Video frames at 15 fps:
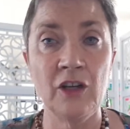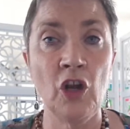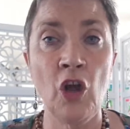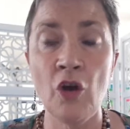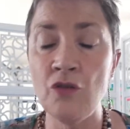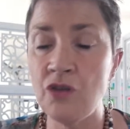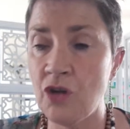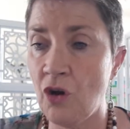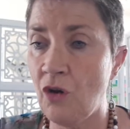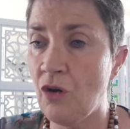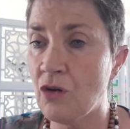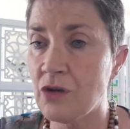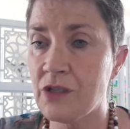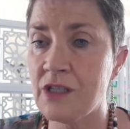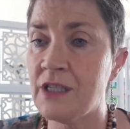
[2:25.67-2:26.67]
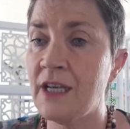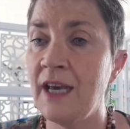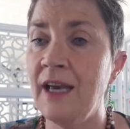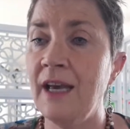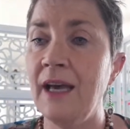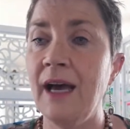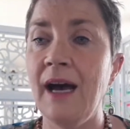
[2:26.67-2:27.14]
Low tox,
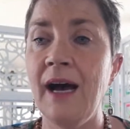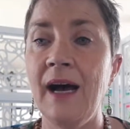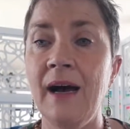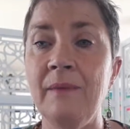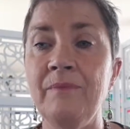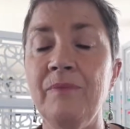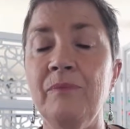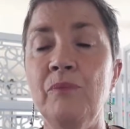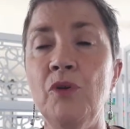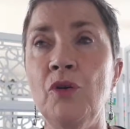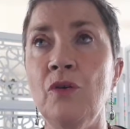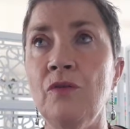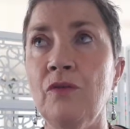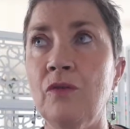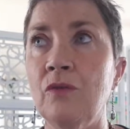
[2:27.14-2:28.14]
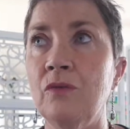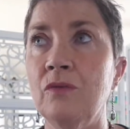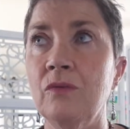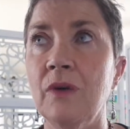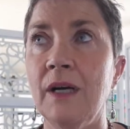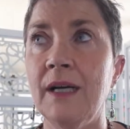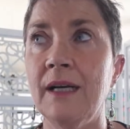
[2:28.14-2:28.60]
beautiful